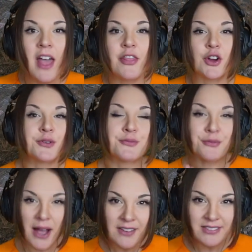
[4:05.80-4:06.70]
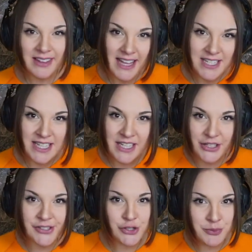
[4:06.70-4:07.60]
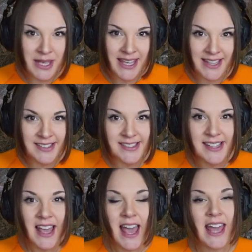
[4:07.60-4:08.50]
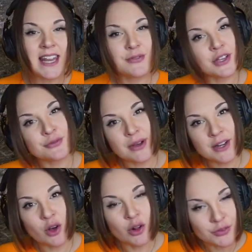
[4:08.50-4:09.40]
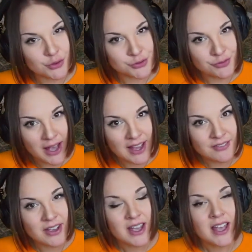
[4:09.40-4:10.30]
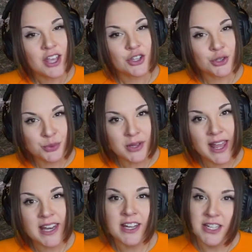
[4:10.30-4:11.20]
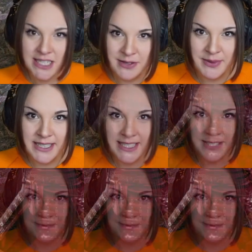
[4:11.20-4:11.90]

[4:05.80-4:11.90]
There are 5 legendary Sumi-es, and if you can find all of those 5, you will get an achievement.